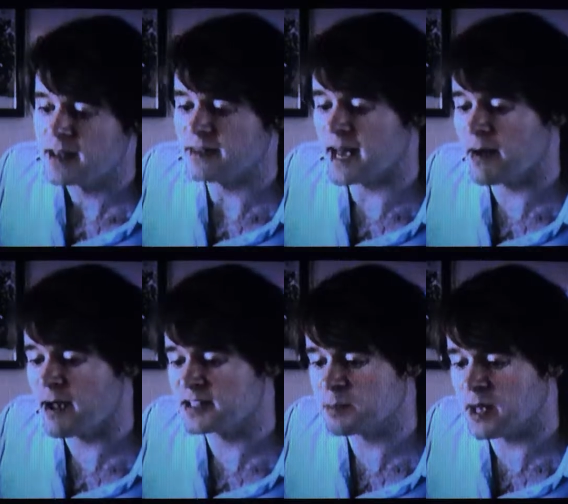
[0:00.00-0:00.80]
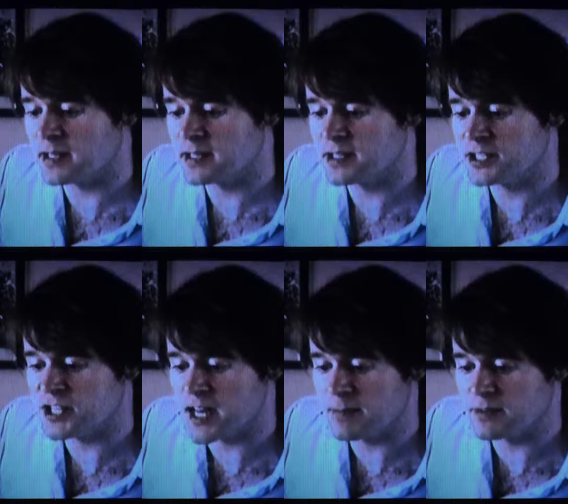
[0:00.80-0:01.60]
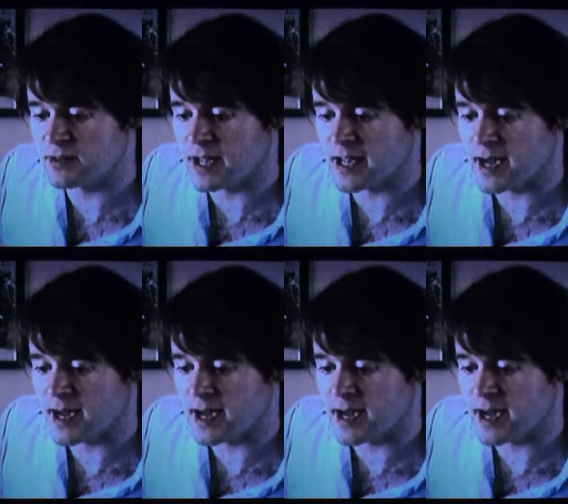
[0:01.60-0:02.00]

Thou hast plotted chain to thy